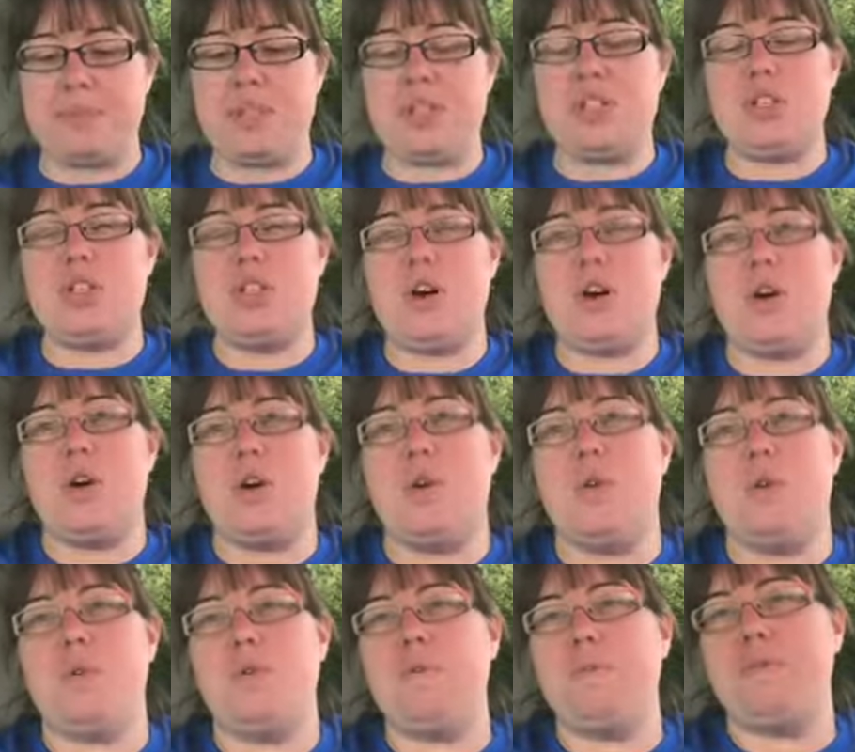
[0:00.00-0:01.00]

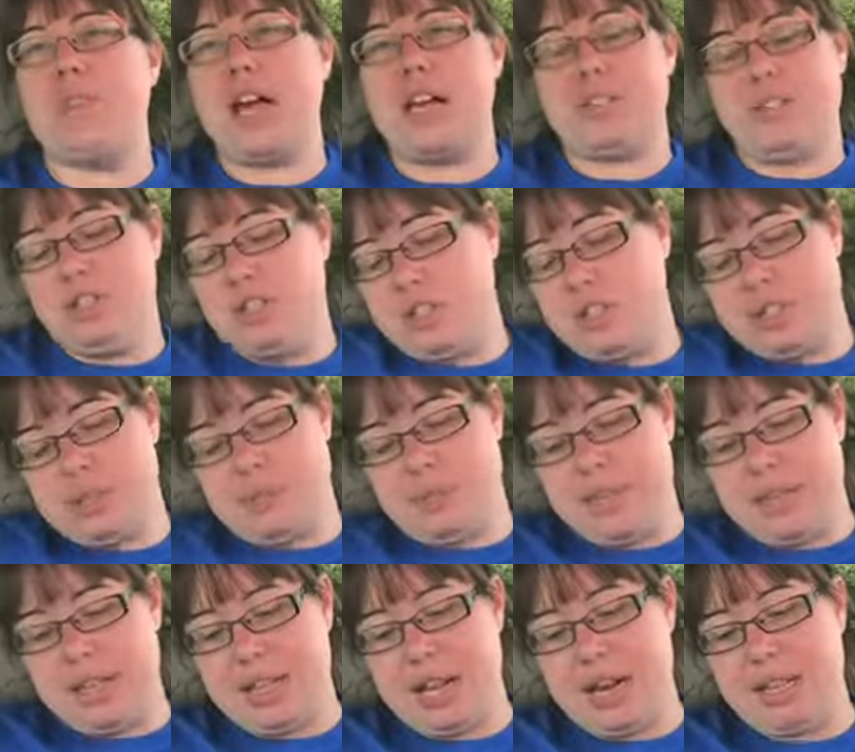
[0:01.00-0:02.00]
So that's just
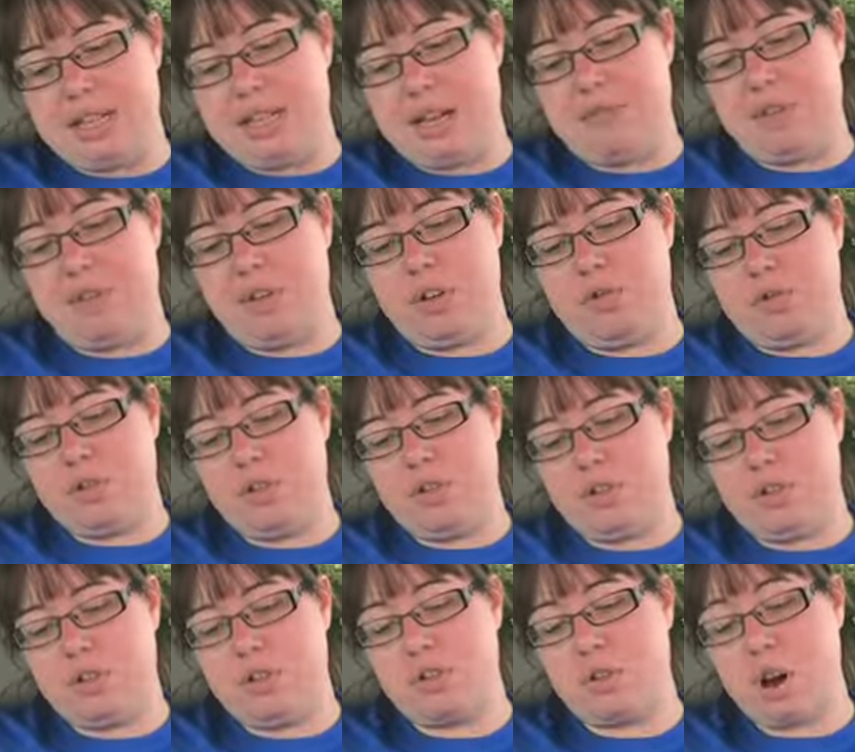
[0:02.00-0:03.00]
something that I definitely
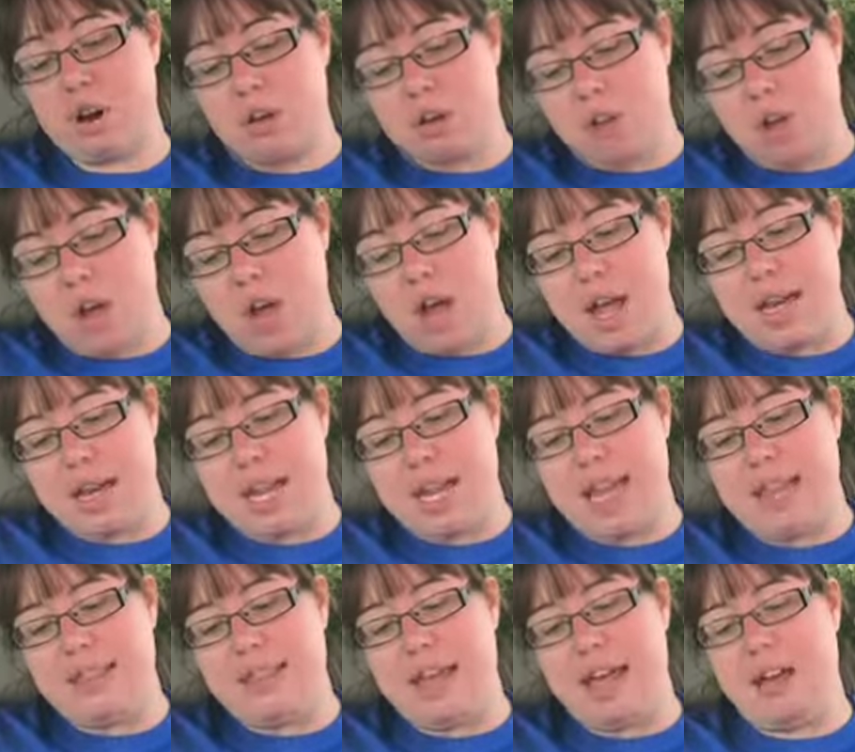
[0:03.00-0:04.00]
struggle on,
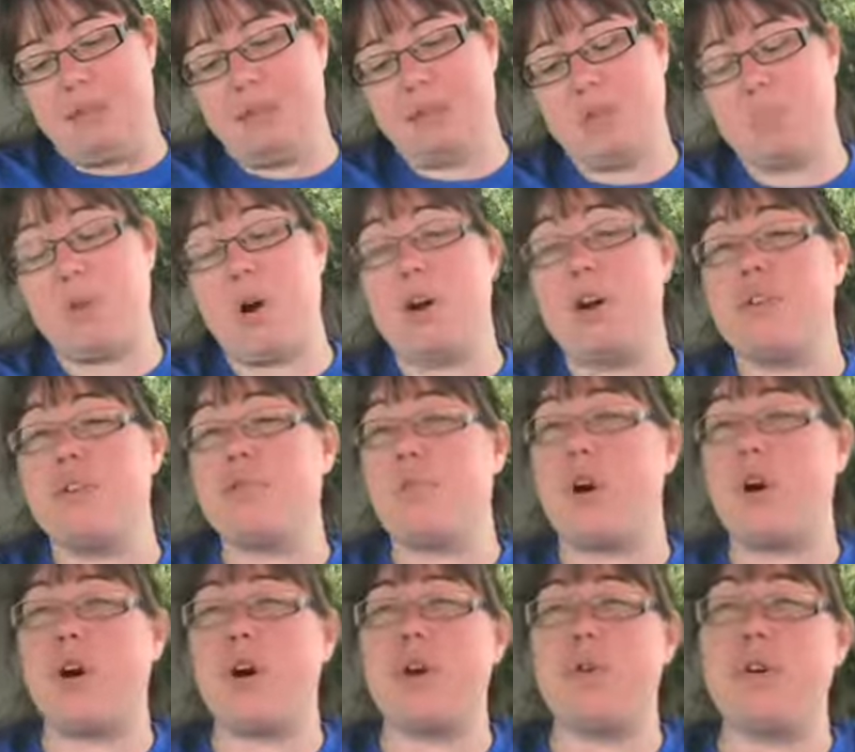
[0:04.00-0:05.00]
and that was part of
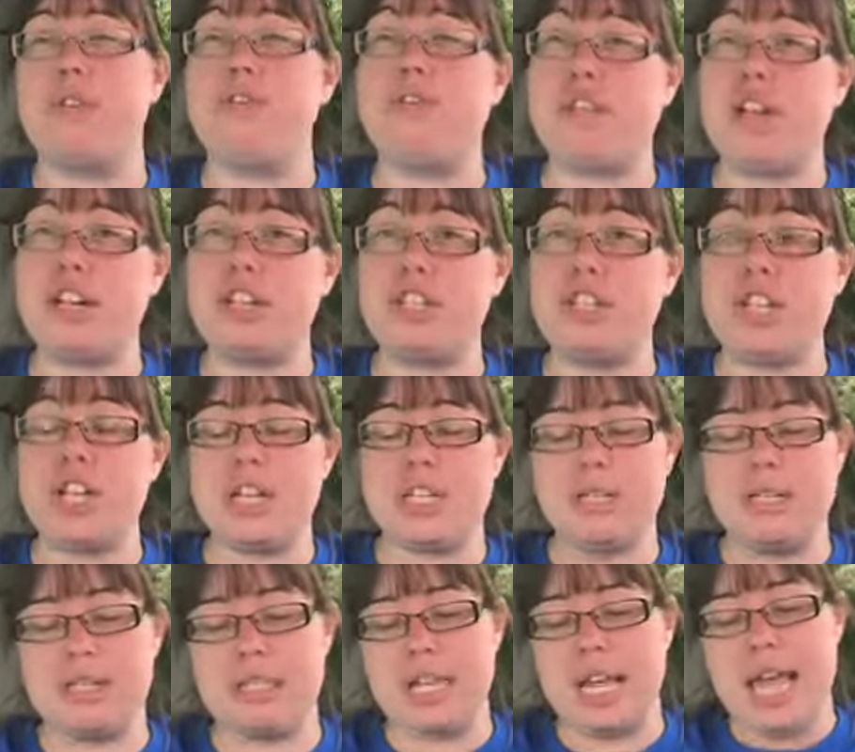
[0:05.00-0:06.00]
one of her
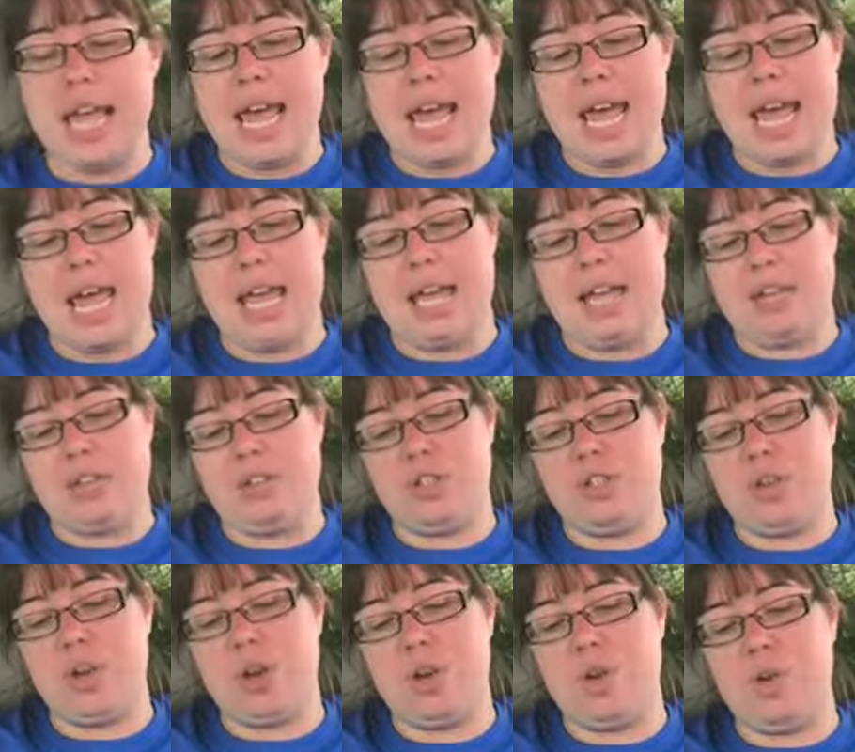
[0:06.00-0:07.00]
reflections. And
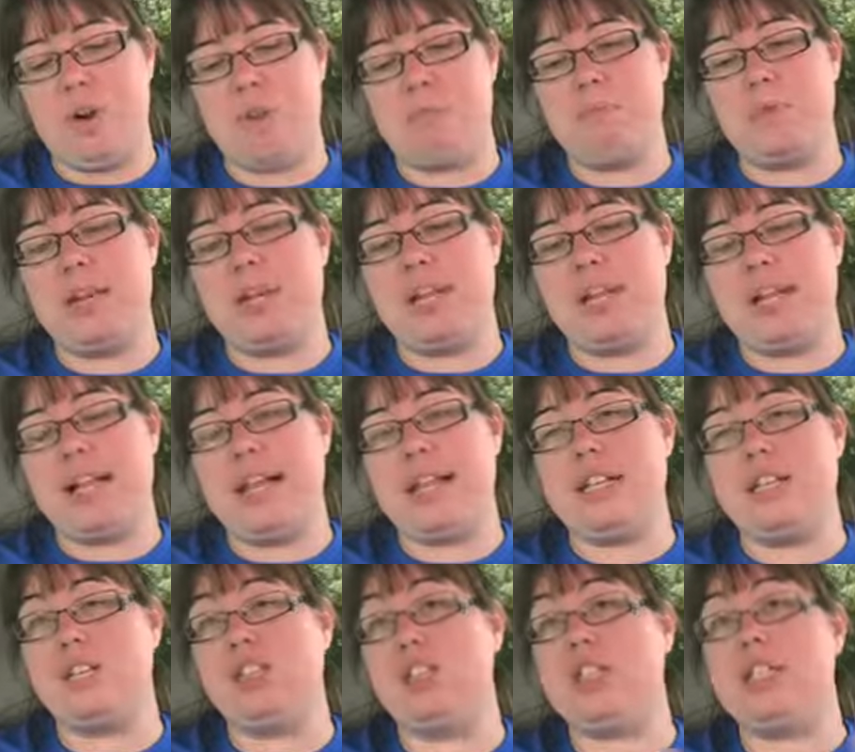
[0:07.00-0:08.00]
so I'm really glad
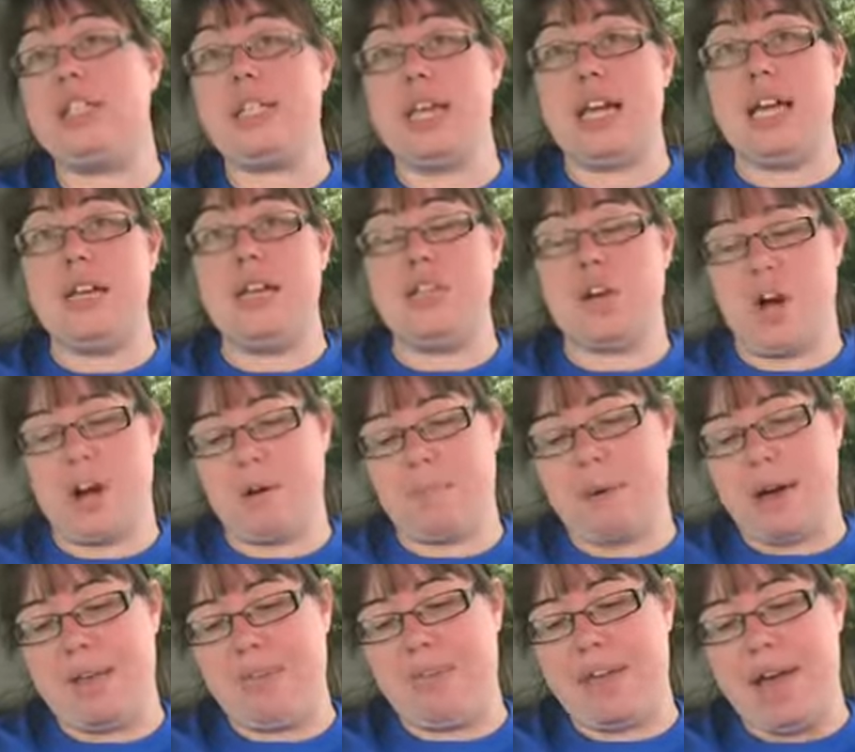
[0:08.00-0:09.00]
that she did talk
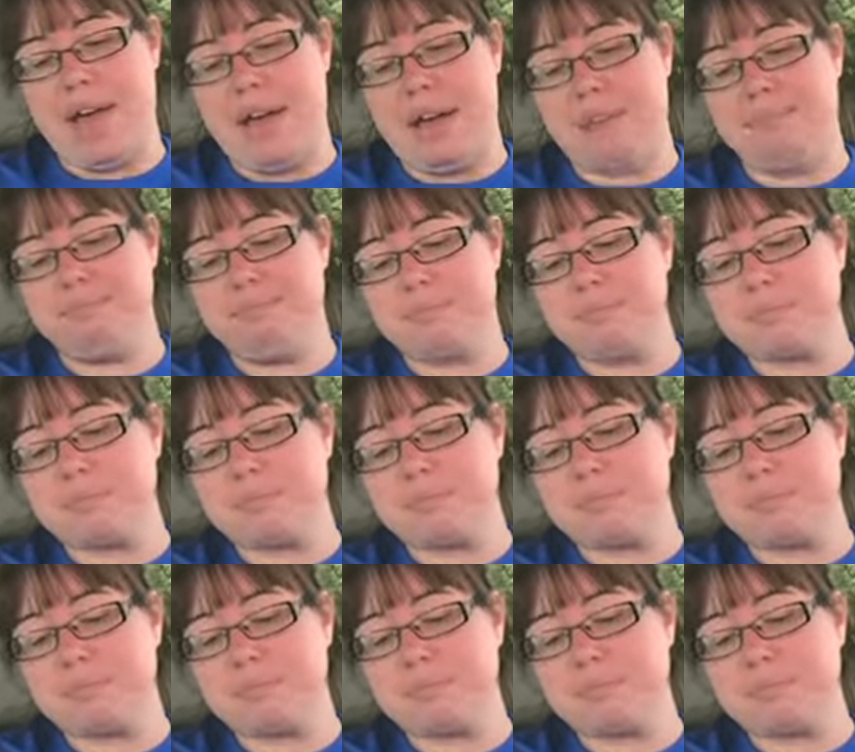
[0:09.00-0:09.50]
about that.